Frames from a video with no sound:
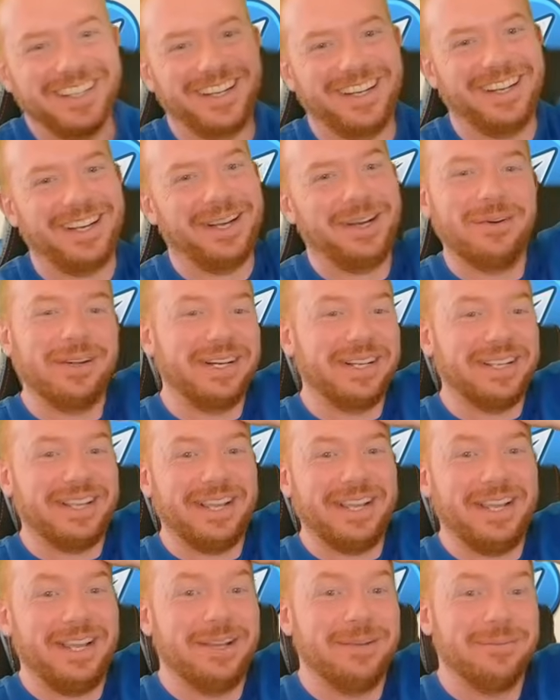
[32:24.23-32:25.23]
Ah, what a
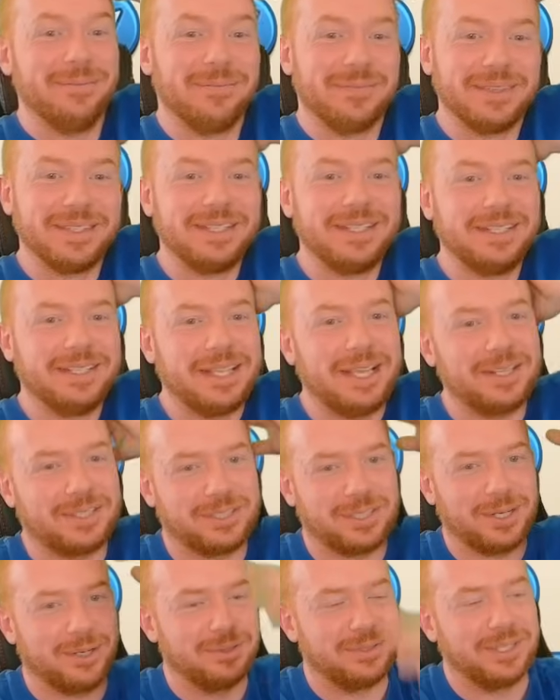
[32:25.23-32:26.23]
game!
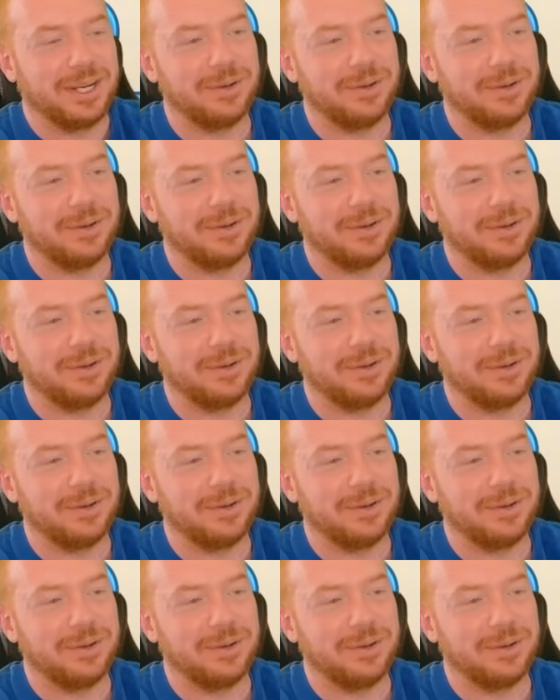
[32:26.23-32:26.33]
That's so